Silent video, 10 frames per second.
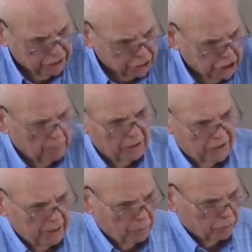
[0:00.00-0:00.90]
some of
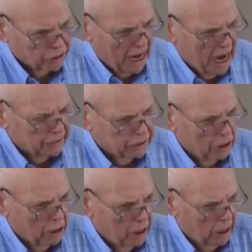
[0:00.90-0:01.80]
them was out
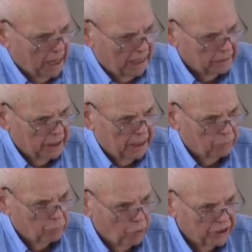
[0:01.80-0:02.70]
there uh, and,
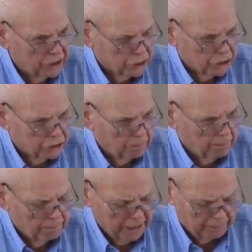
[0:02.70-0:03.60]
and witnessing to
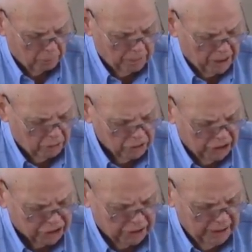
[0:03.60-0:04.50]
people because,
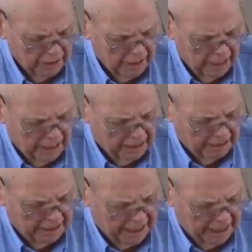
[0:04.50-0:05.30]
listen, uh,